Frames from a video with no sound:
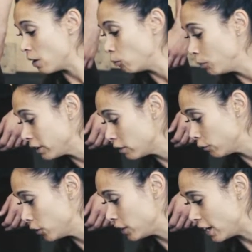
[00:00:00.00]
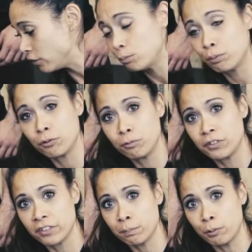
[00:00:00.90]
with the foot, as you
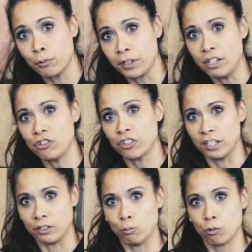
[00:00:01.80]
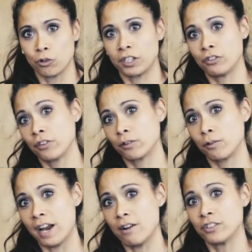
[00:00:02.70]
resist pronation and you work into the
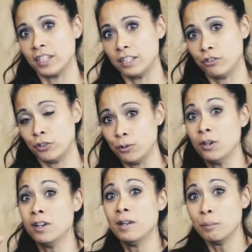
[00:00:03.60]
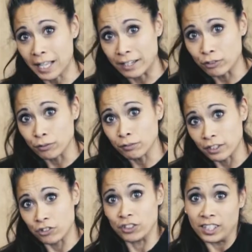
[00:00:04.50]
ground into plantar
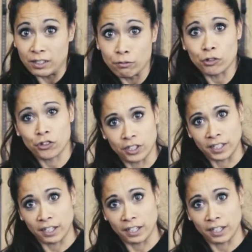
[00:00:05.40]
flexion, inversion, and